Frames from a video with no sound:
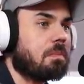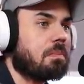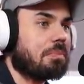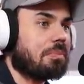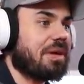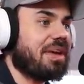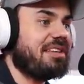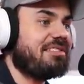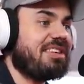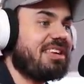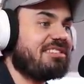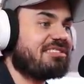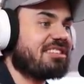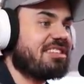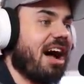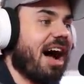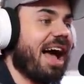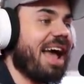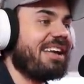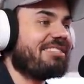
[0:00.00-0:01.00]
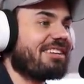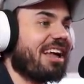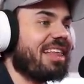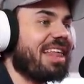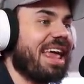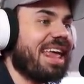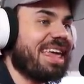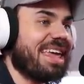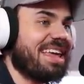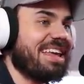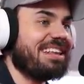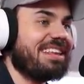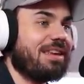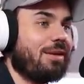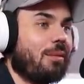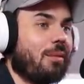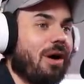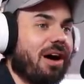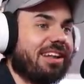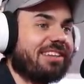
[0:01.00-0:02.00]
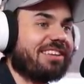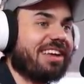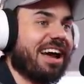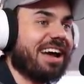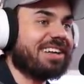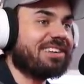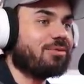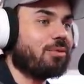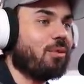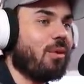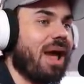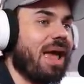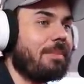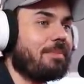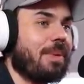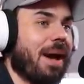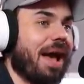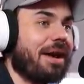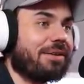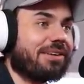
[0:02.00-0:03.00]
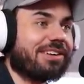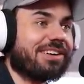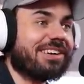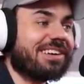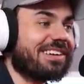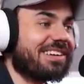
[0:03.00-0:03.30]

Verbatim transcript: Easy's nice. I like easy ones, guys. Way better.